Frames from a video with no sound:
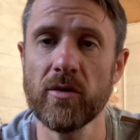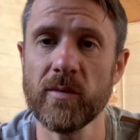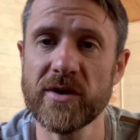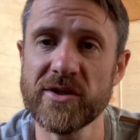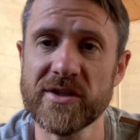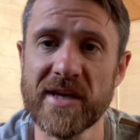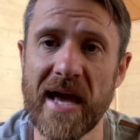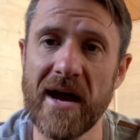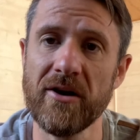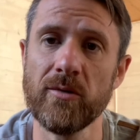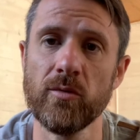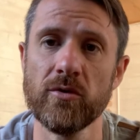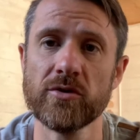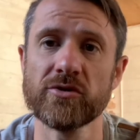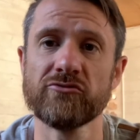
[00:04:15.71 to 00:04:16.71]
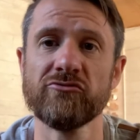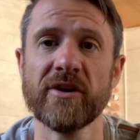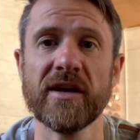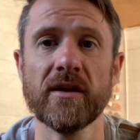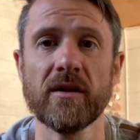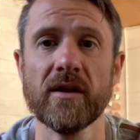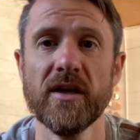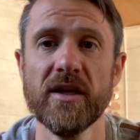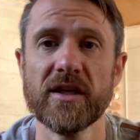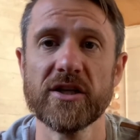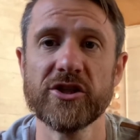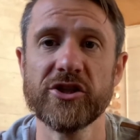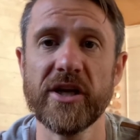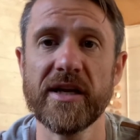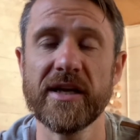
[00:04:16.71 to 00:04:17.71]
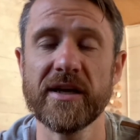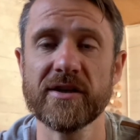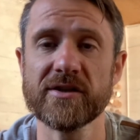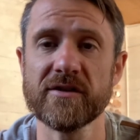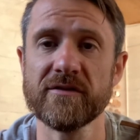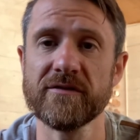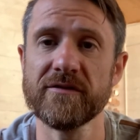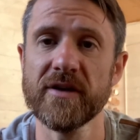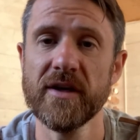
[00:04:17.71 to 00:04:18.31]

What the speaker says: which is Gary Ward's real genius of